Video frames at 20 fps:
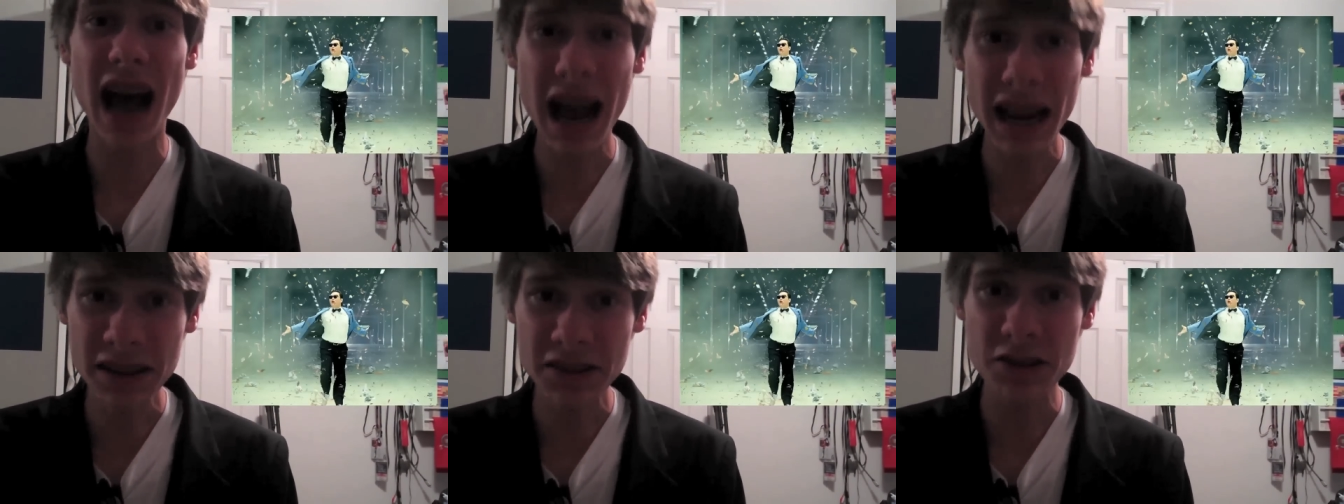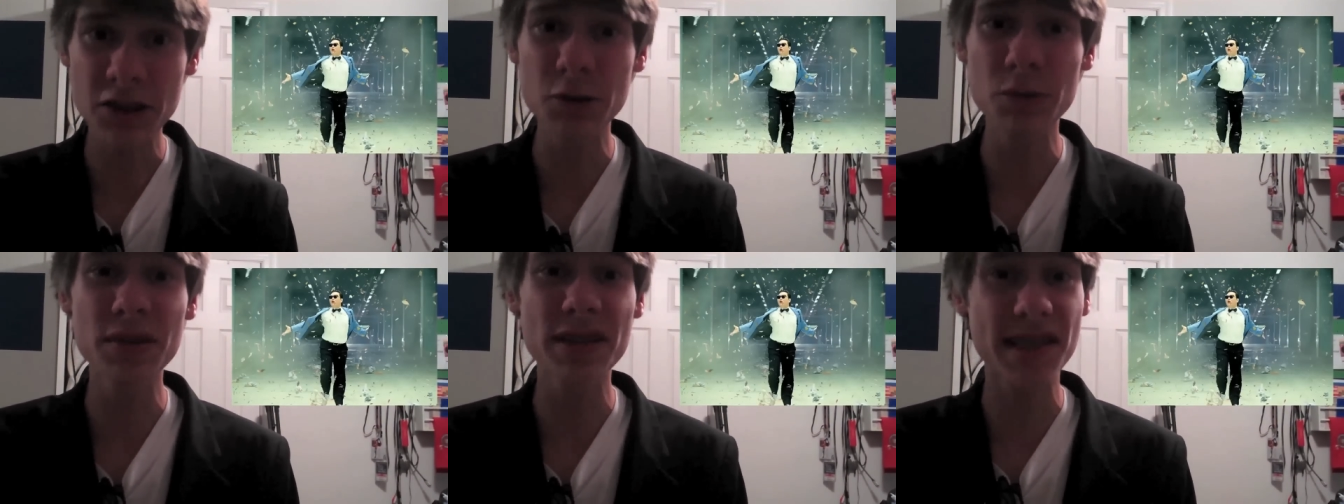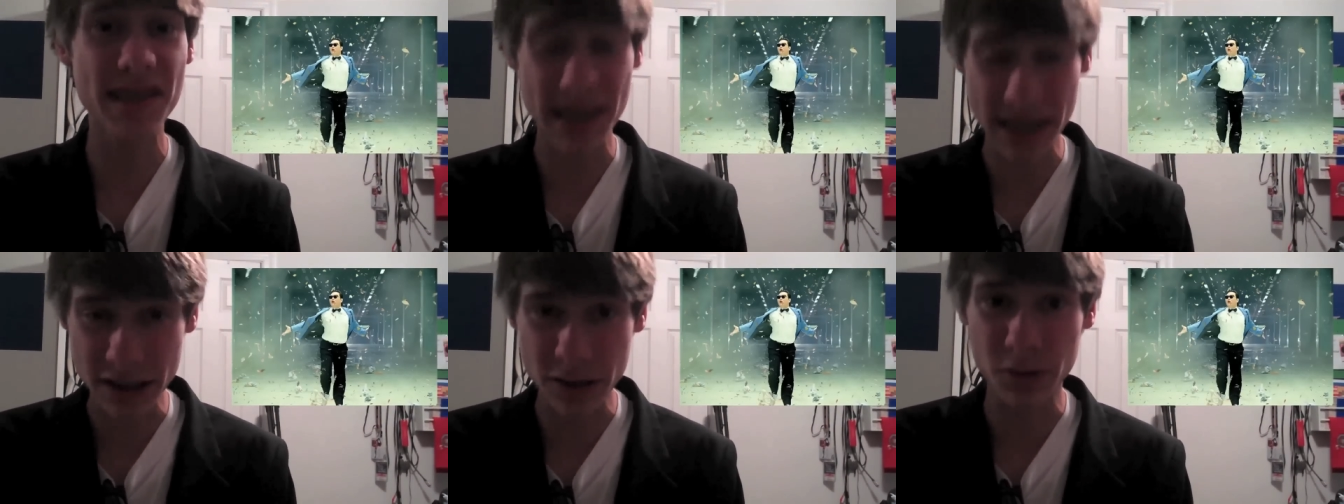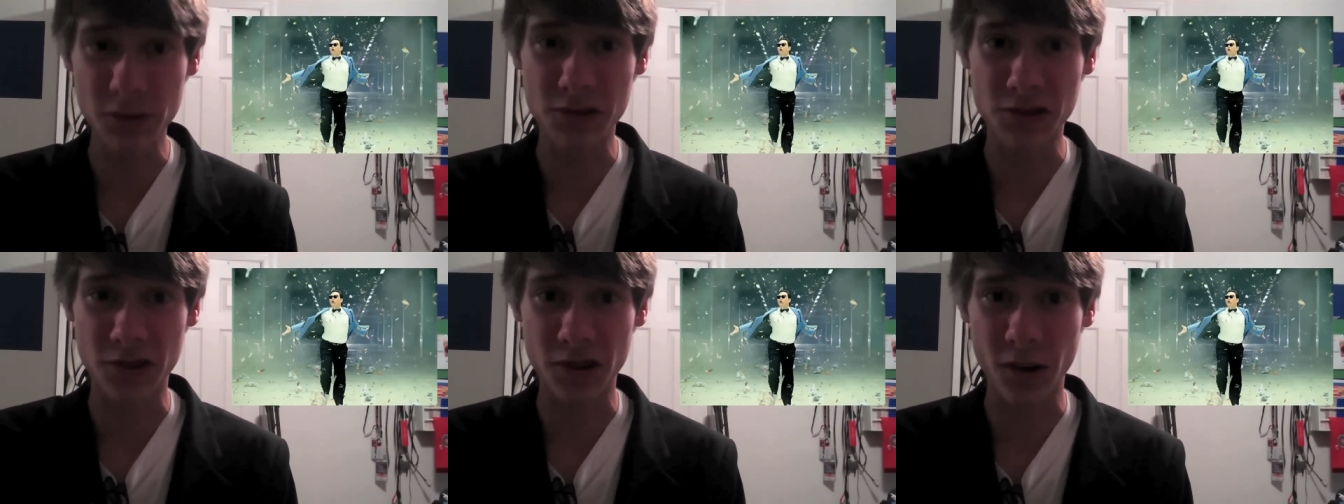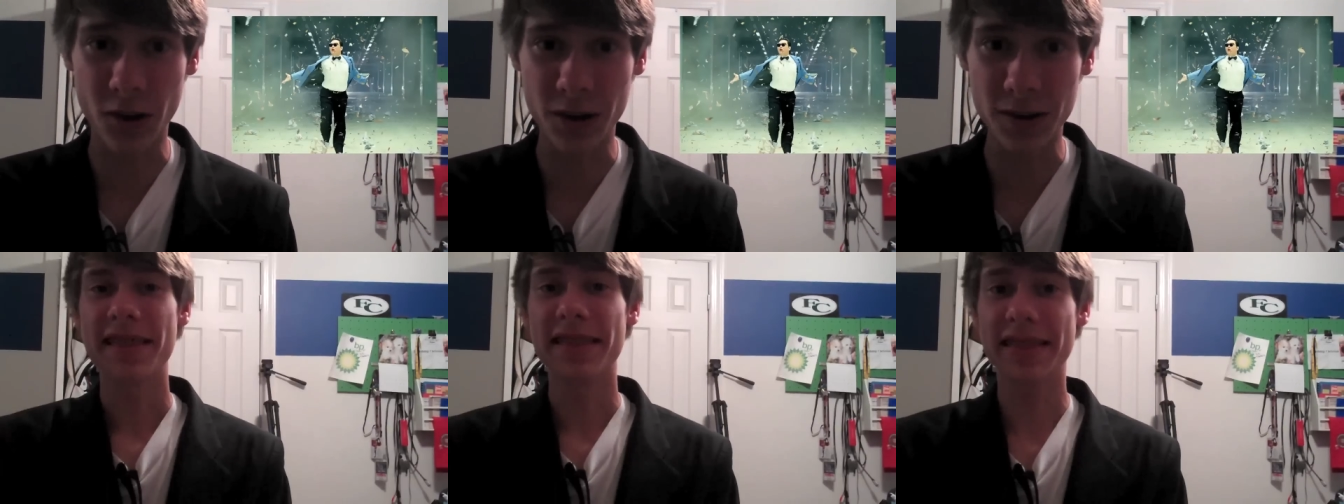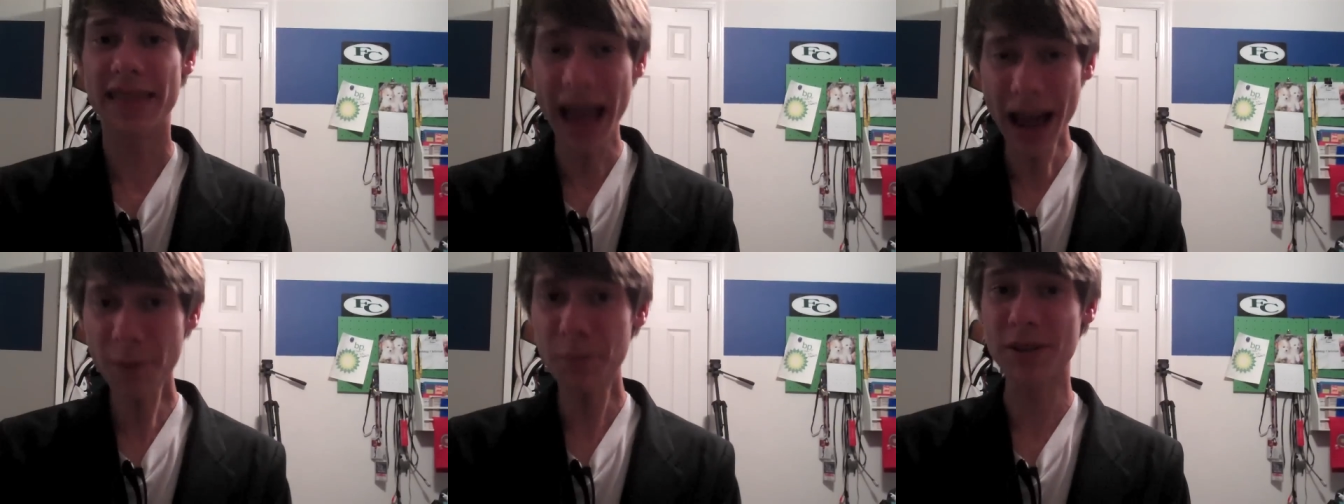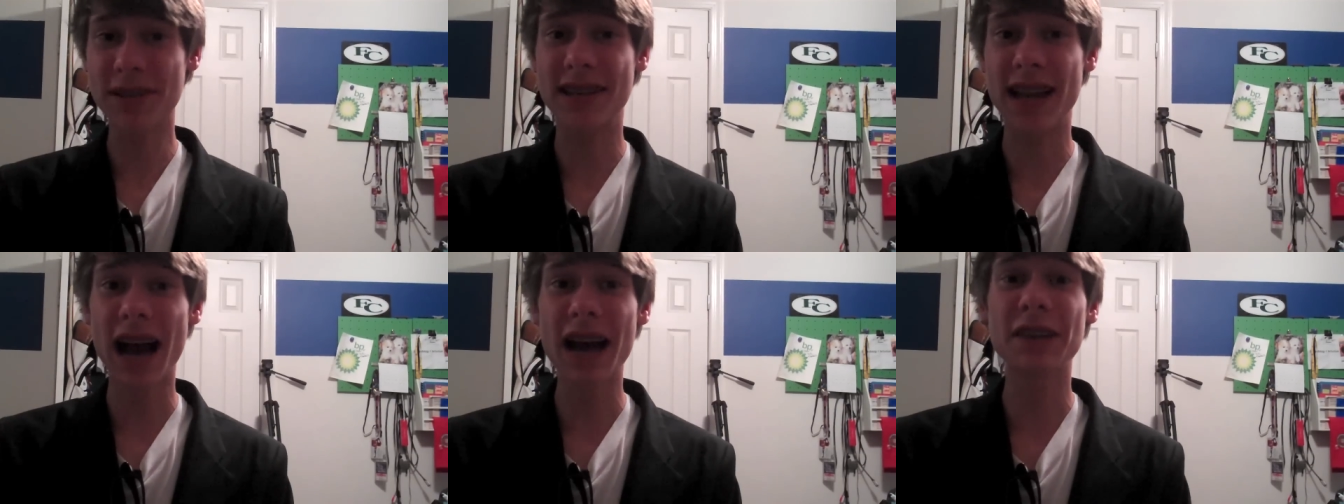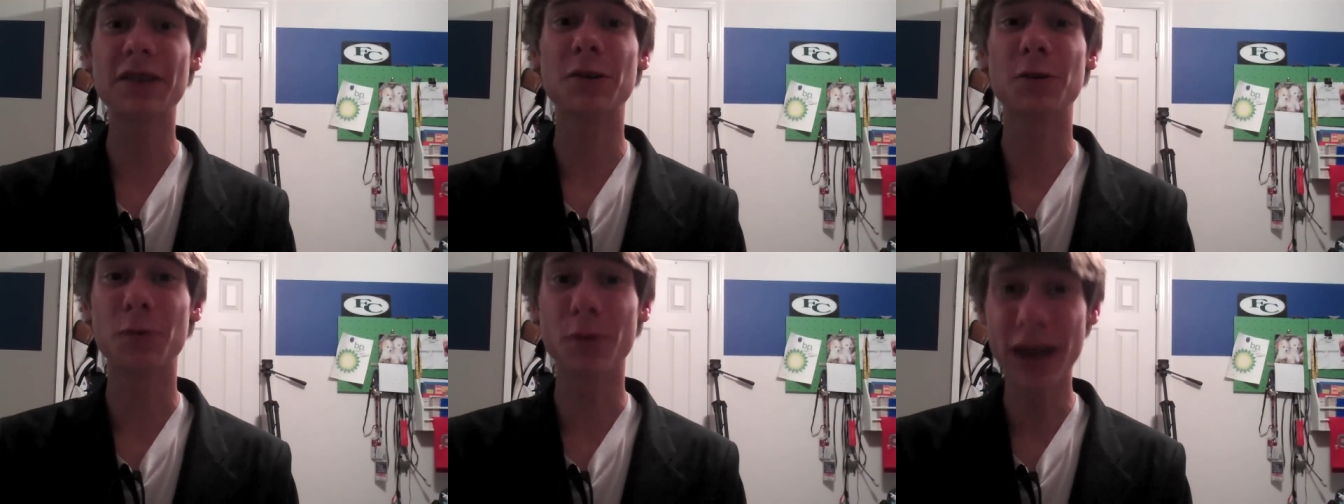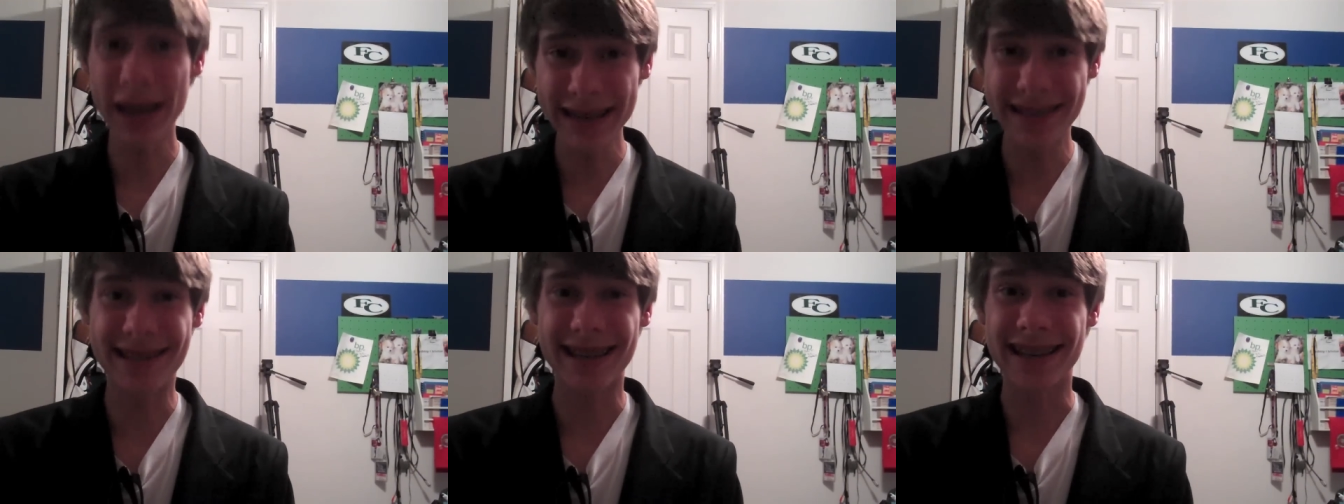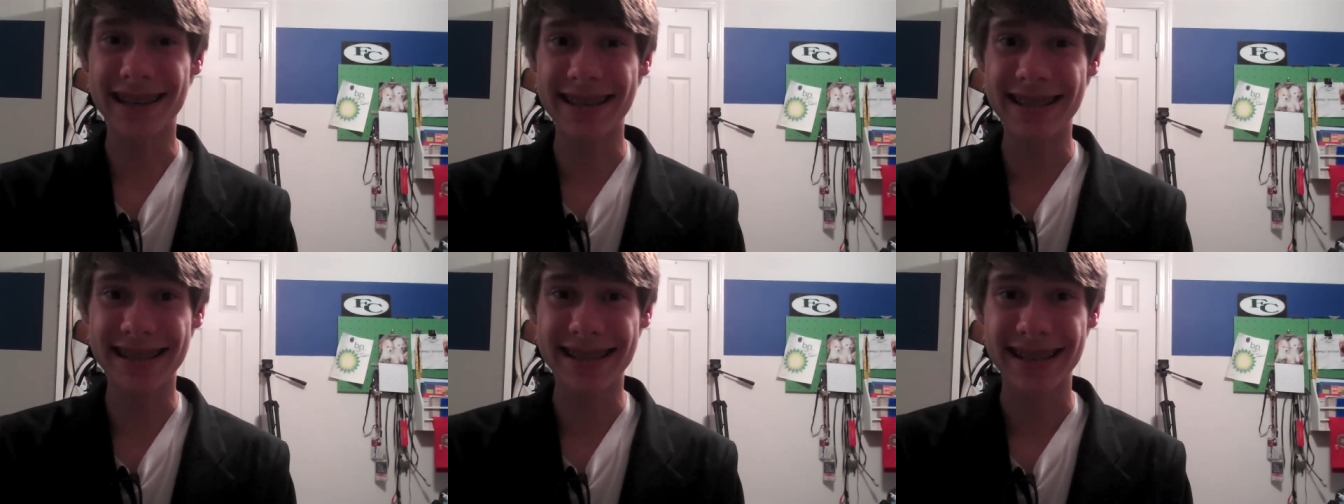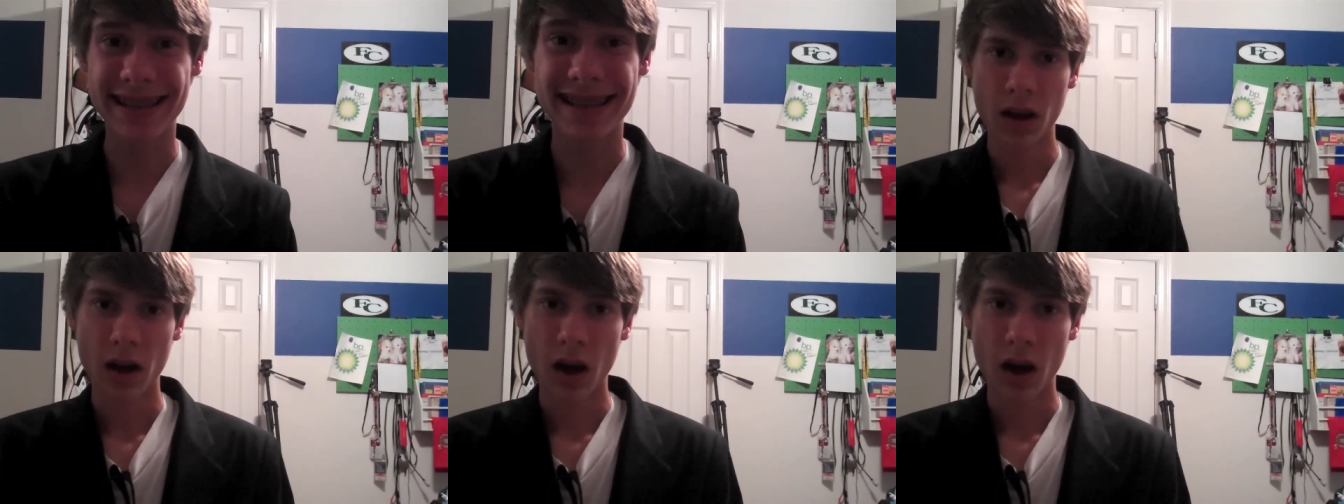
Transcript: iTunes singles chart. That was kinda racist.